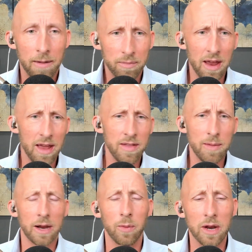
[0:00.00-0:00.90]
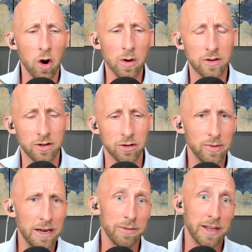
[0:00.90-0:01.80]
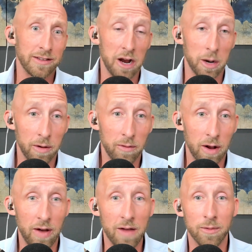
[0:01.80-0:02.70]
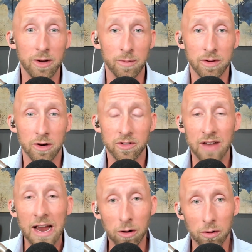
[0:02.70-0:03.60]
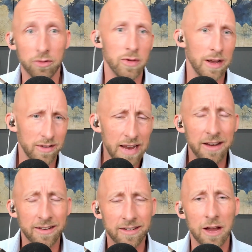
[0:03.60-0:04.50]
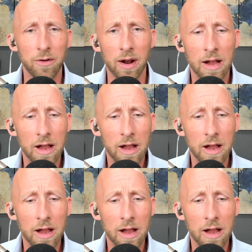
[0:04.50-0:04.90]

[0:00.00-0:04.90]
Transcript: And then, Mike, we can go into, let's talk about a 5-year cycle, 2008, et cetera.